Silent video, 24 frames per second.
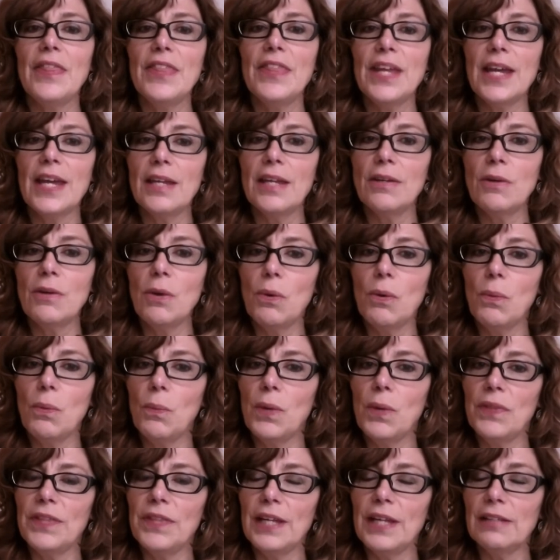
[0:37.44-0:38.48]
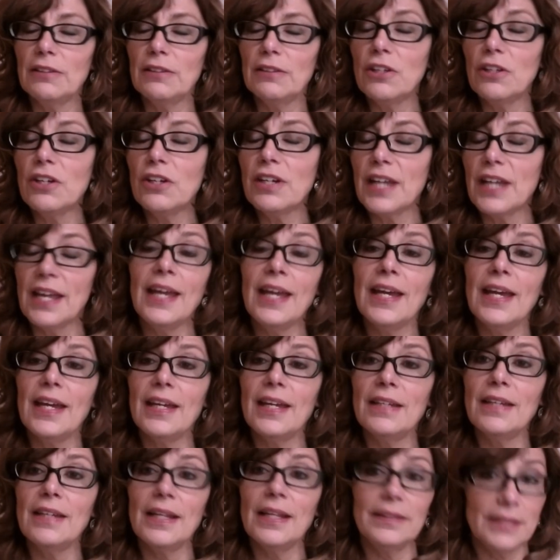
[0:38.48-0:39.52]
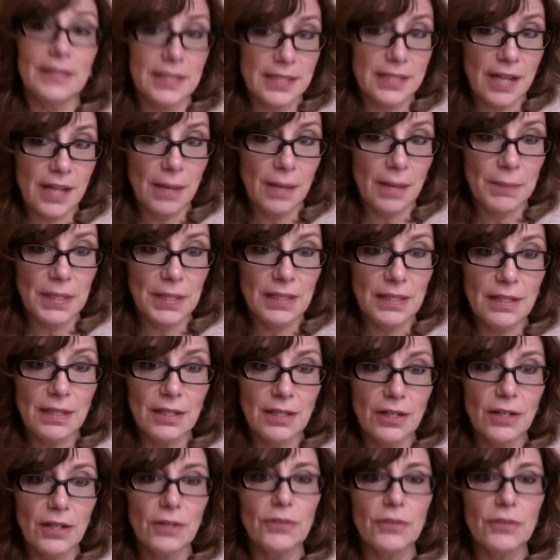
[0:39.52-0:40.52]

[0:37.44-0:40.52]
then when they look ahead at this coming year,